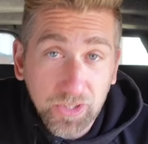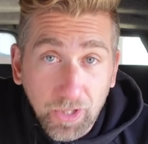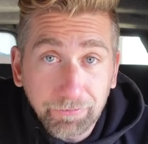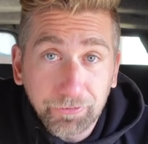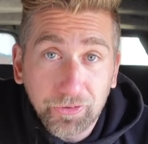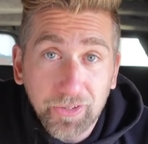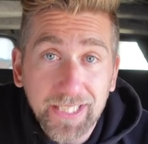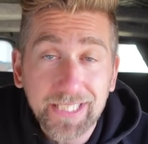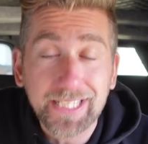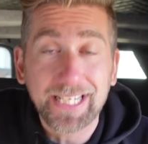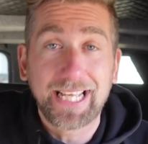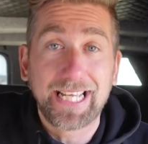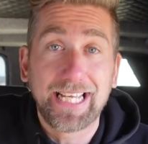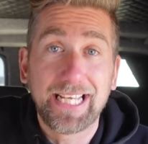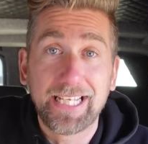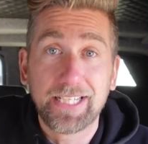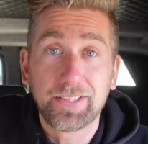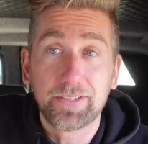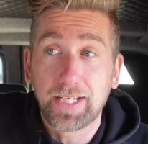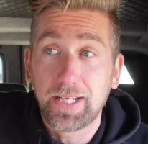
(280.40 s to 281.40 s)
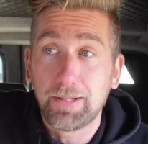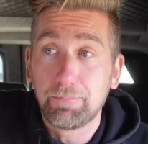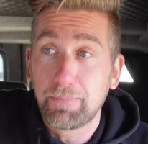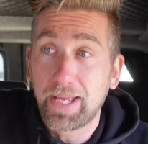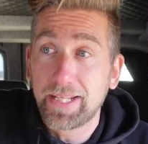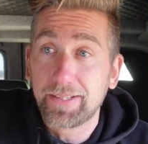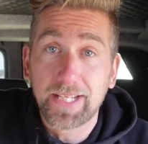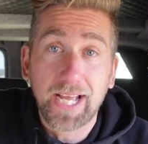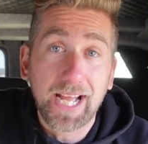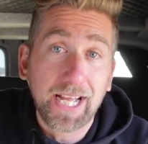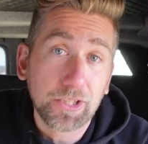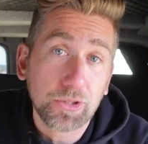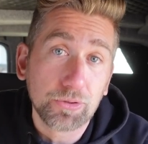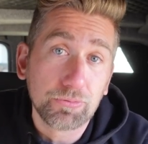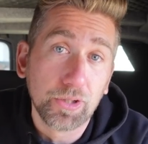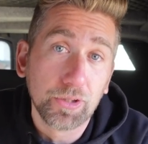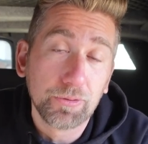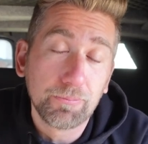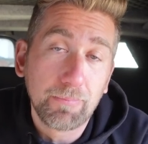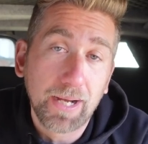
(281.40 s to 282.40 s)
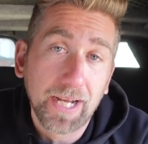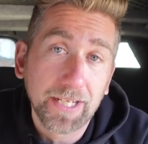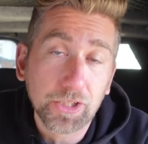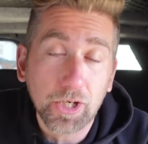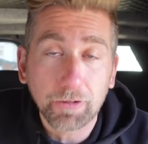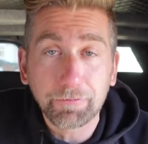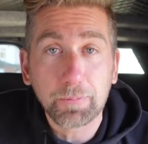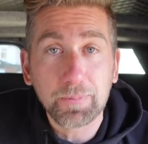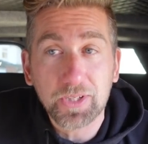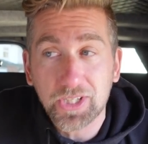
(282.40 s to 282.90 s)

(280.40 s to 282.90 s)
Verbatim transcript: off-grid, and it meant that I could run my coffee